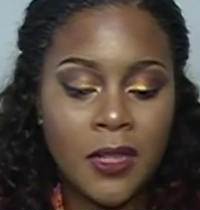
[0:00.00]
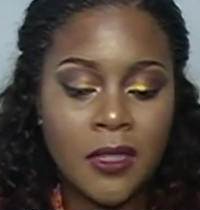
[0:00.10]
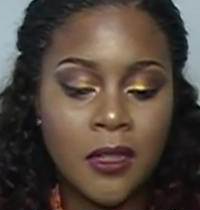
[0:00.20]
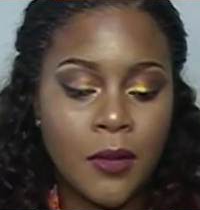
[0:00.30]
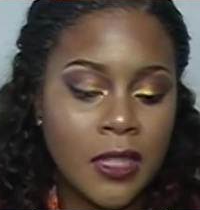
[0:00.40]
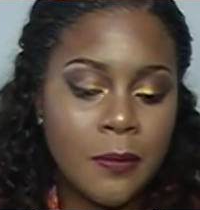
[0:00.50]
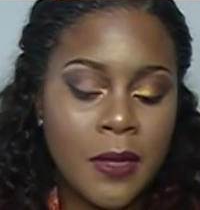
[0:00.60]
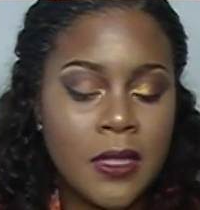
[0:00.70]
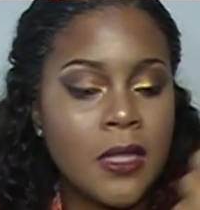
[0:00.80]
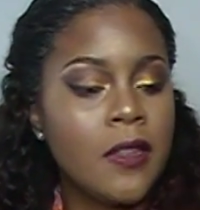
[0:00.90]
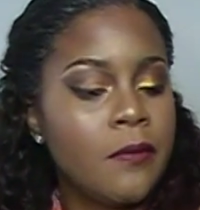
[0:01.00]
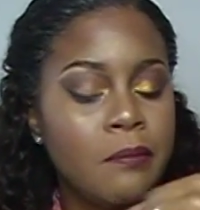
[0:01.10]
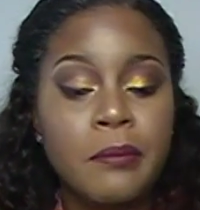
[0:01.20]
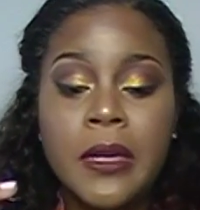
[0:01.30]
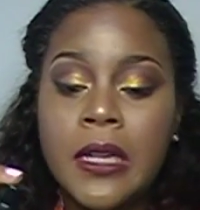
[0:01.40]
a little bit, but it's so
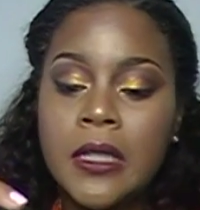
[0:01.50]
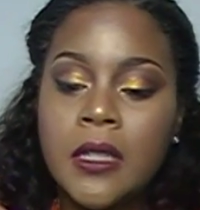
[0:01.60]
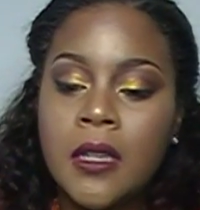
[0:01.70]
expensive.